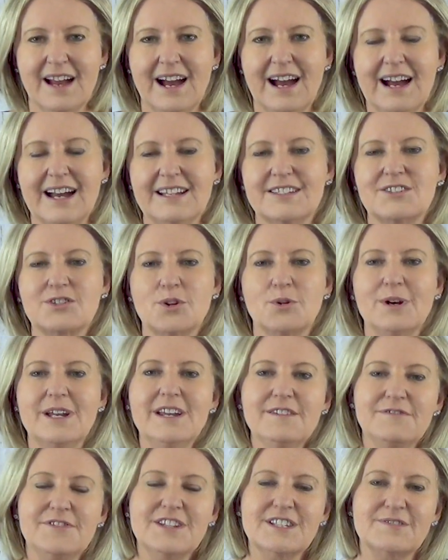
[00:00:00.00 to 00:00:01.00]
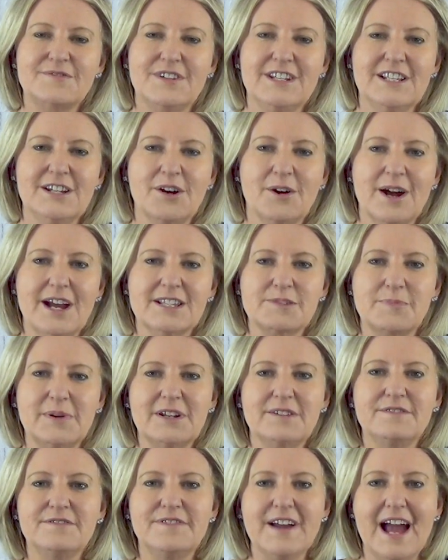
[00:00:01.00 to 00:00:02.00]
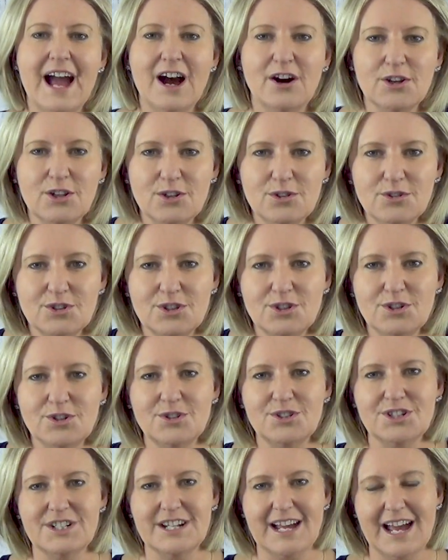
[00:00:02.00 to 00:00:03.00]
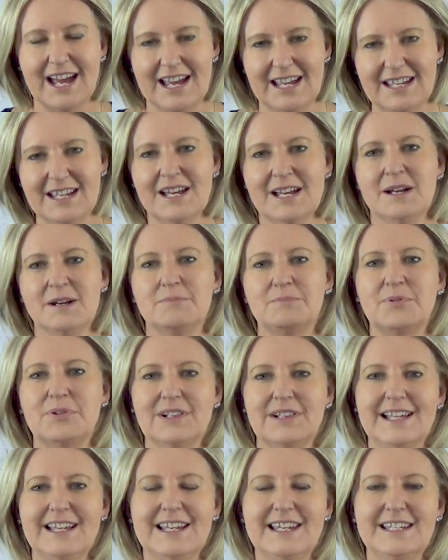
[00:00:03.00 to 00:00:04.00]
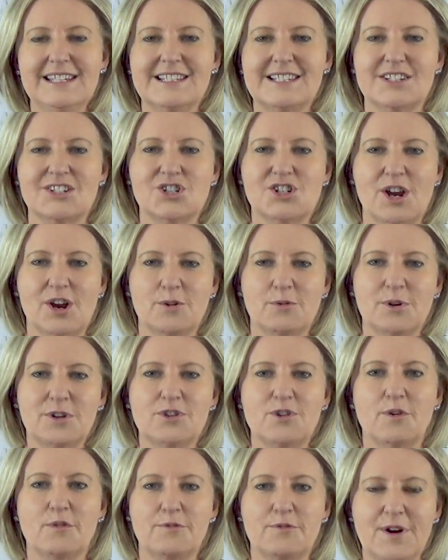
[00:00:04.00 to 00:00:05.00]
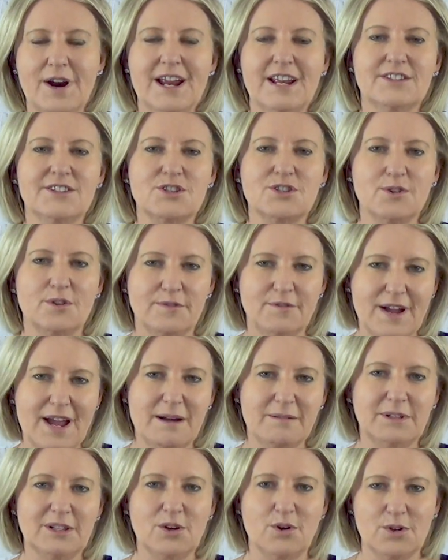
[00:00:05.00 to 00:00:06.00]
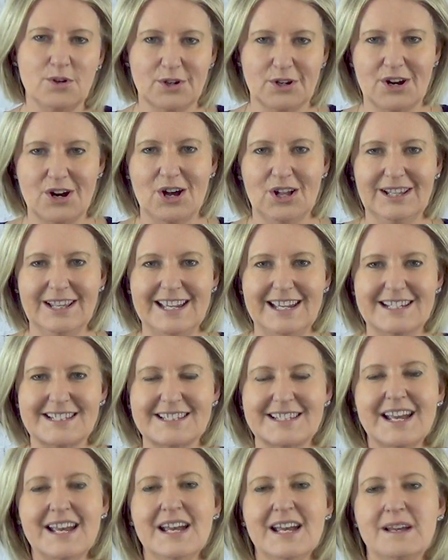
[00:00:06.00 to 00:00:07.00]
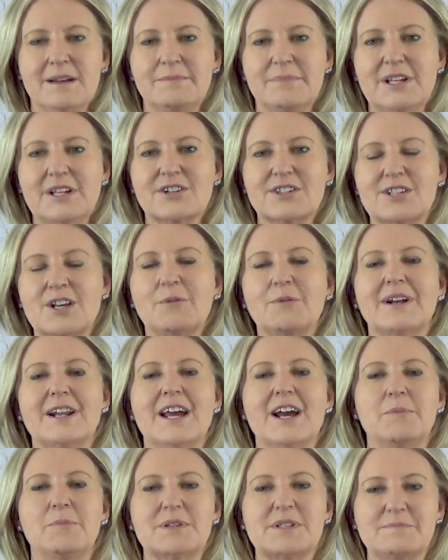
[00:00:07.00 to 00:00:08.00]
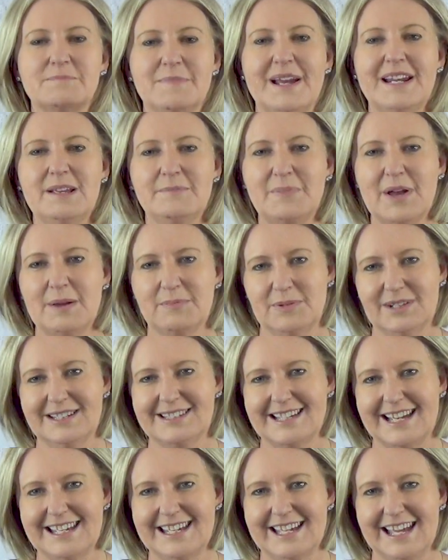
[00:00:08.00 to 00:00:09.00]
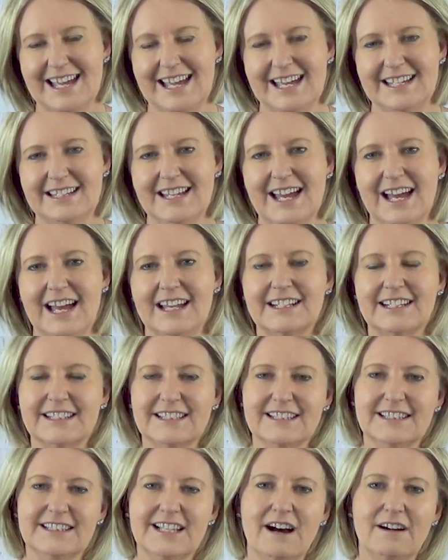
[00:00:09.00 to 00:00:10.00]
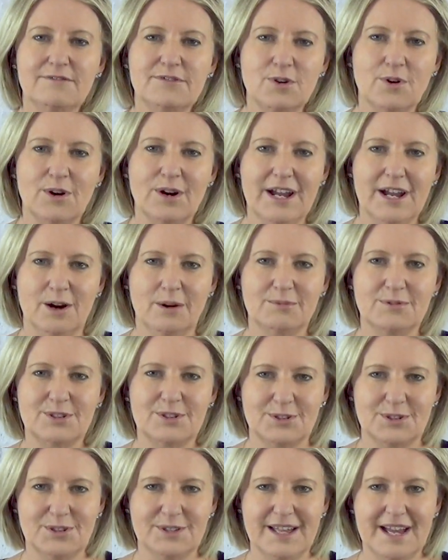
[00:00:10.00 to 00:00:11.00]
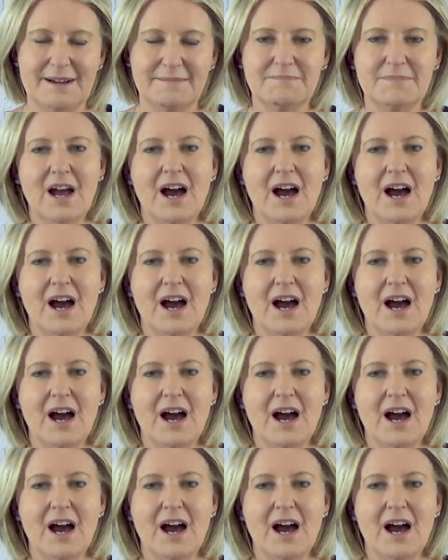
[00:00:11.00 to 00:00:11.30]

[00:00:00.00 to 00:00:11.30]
Uh, so if this video has been of value to you today, please share it with your friends, your family, or your colleagues because I want to help as many people as I can and I'd love your help to do that.